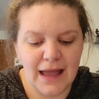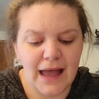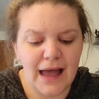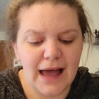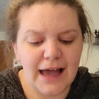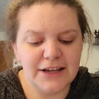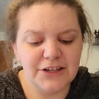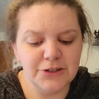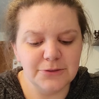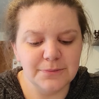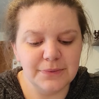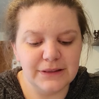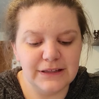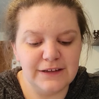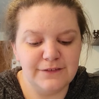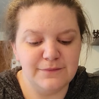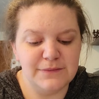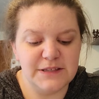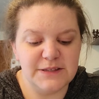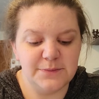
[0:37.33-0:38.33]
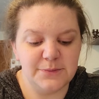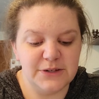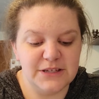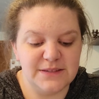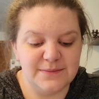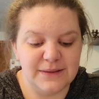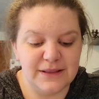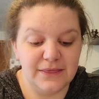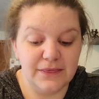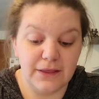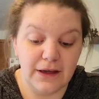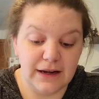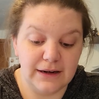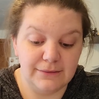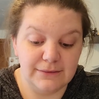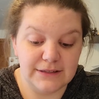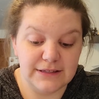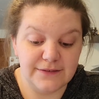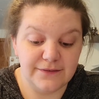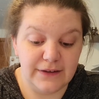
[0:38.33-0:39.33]
I don't believe Miss Brisbane thought it
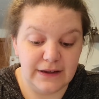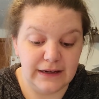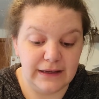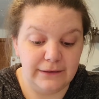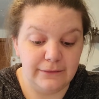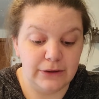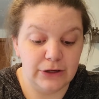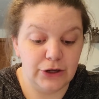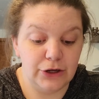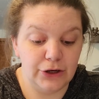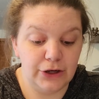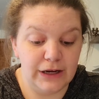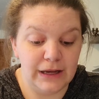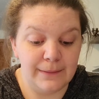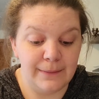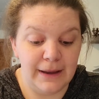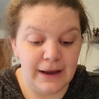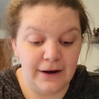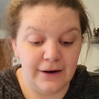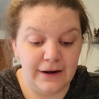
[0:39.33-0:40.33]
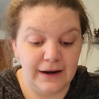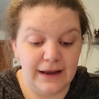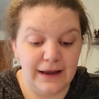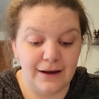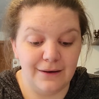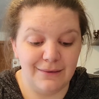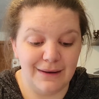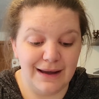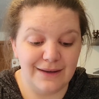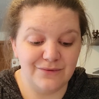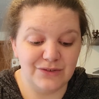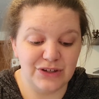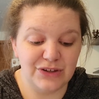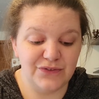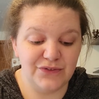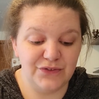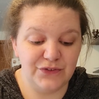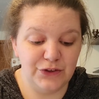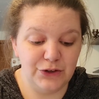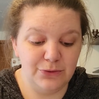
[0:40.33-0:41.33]
was funny when Hurry Up Harry arrived a
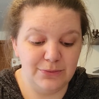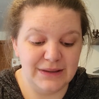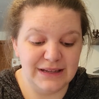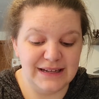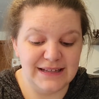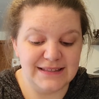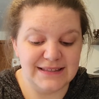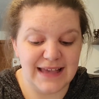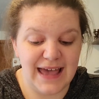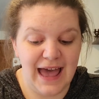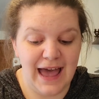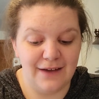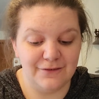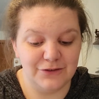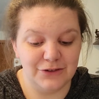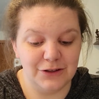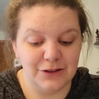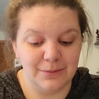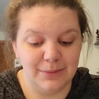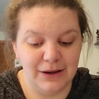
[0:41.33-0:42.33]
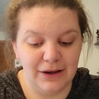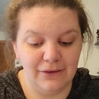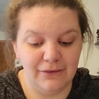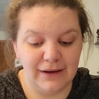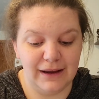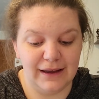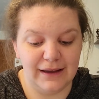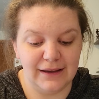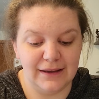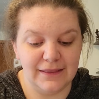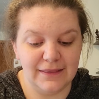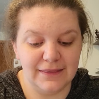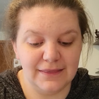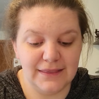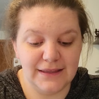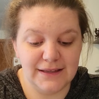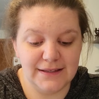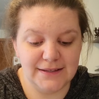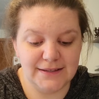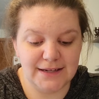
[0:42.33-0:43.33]
few minutes after the bell rang.
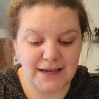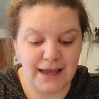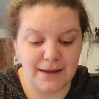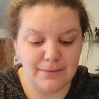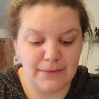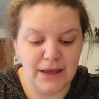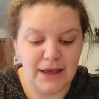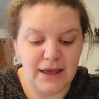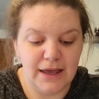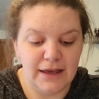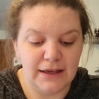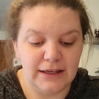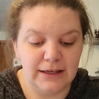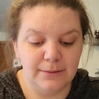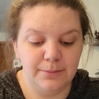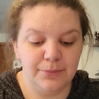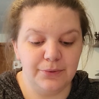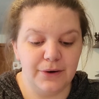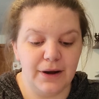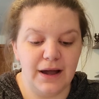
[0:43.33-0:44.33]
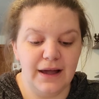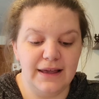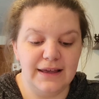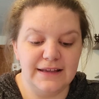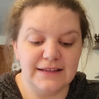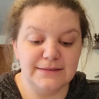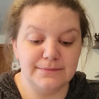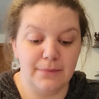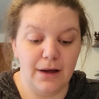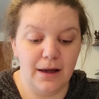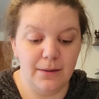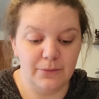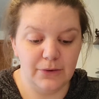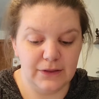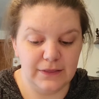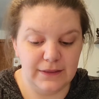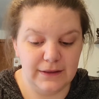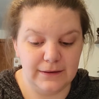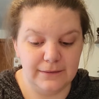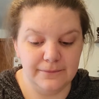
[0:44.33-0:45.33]
This time, he brought his mom
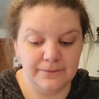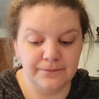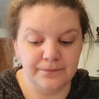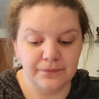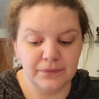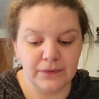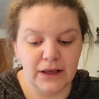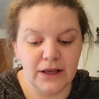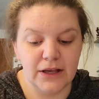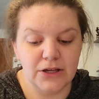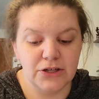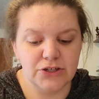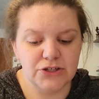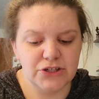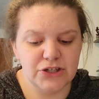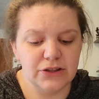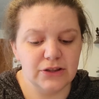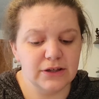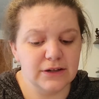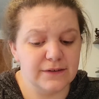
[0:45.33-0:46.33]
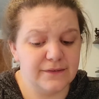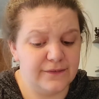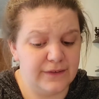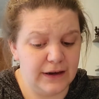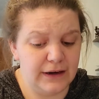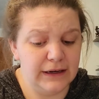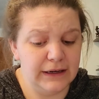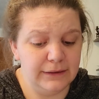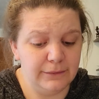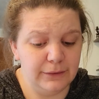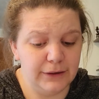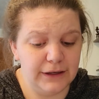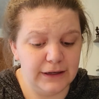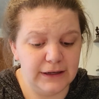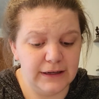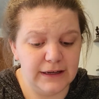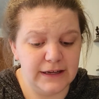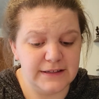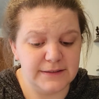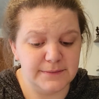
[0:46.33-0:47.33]
with him. She looked very
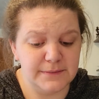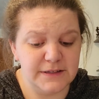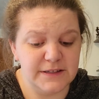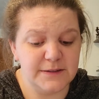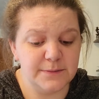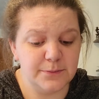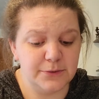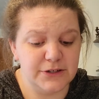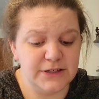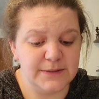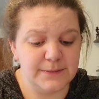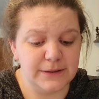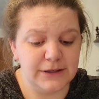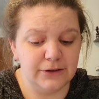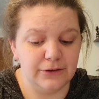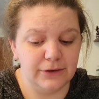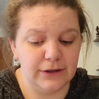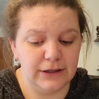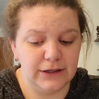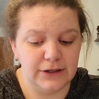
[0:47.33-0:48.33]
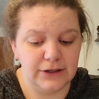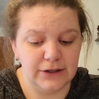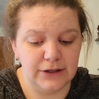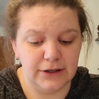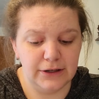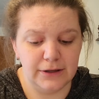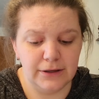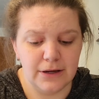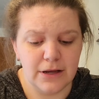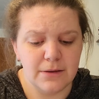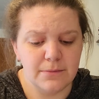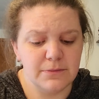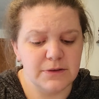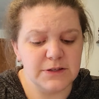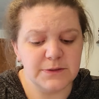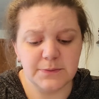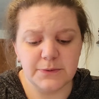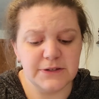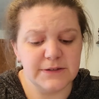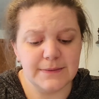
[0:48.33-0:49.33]
worried as Miss Brisbane greeted her.
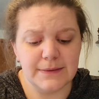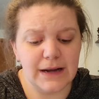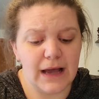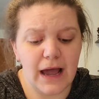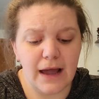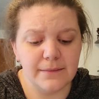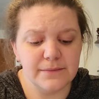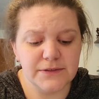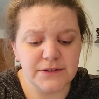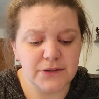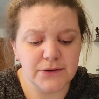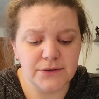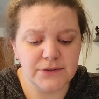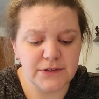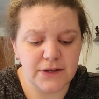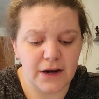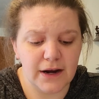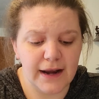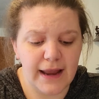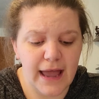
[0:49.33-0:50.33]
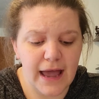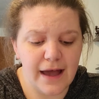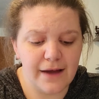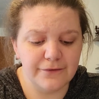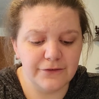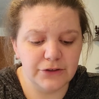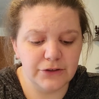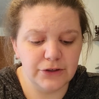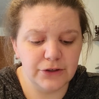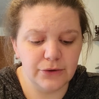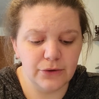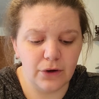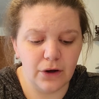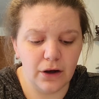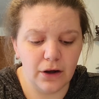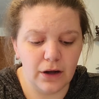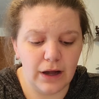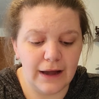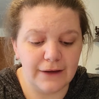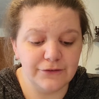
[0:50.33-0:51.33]
Miss Brisbane, I'm so sorry. After
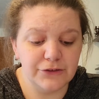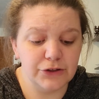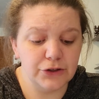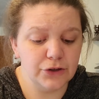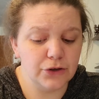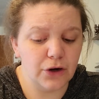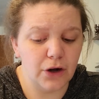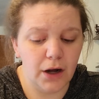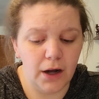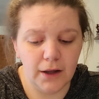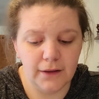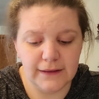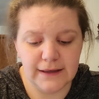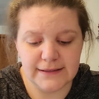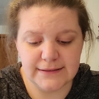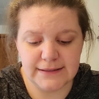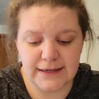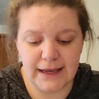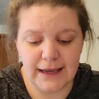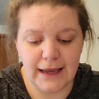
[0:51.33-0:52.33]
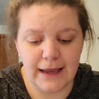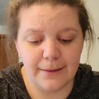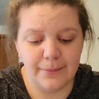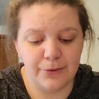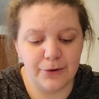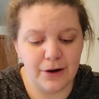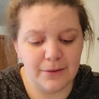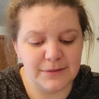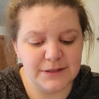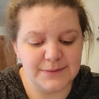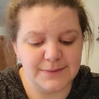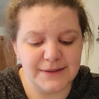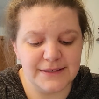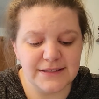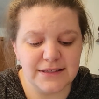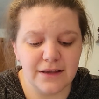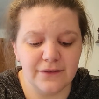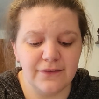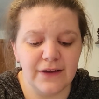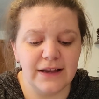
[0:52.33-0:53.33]
your call last night, I promised
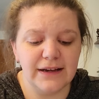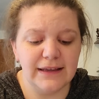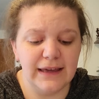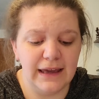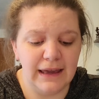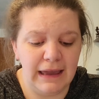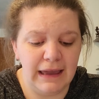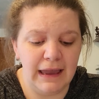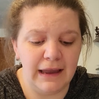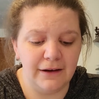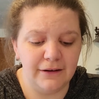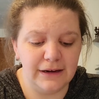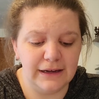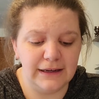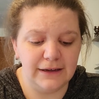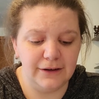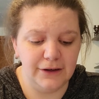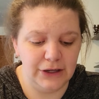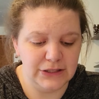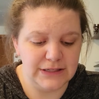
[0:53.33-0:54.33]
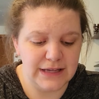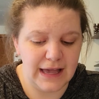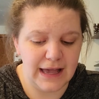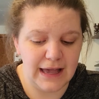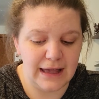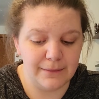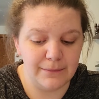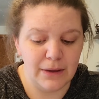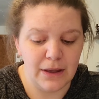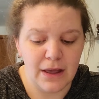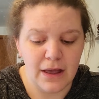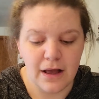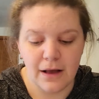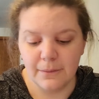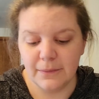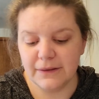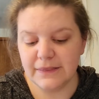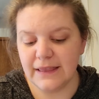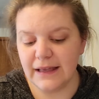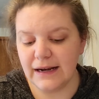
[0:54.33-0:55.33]
myself I'd get Harry here on time,
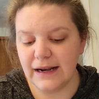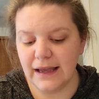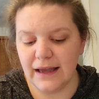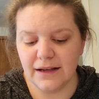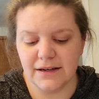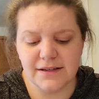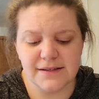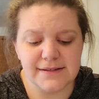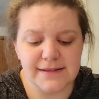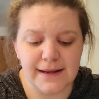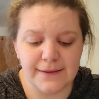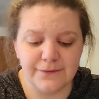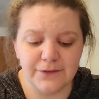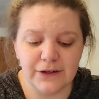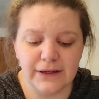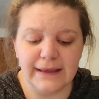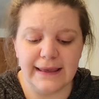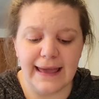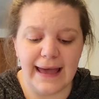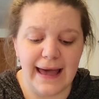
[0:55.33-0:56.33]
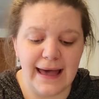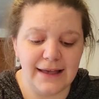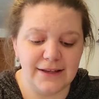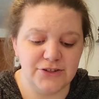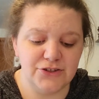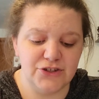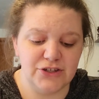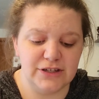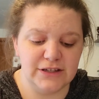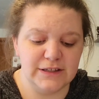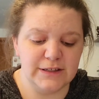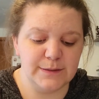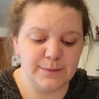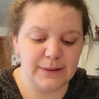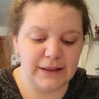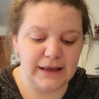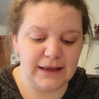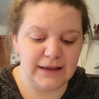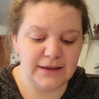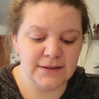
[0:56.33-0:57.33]
but then I had to stop for gas, she
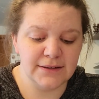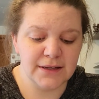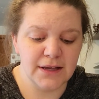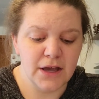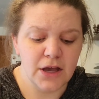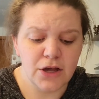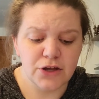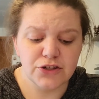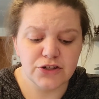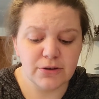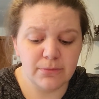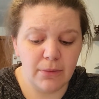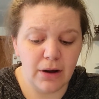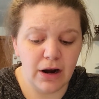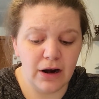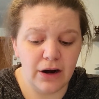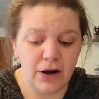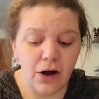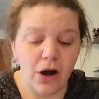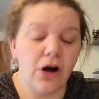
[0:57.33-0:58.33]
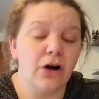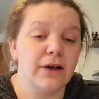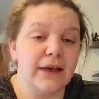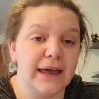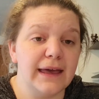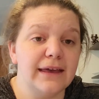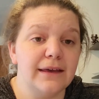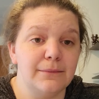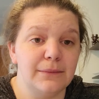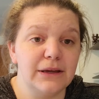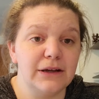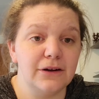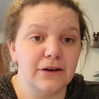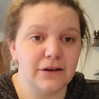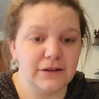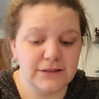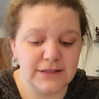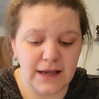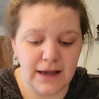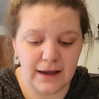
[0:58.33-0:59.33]
explained. Tomorrow, I'll get him here
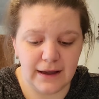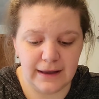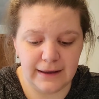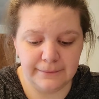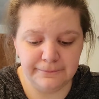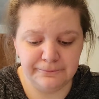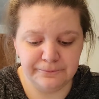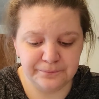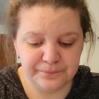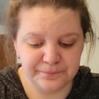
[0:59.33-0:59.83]
on time.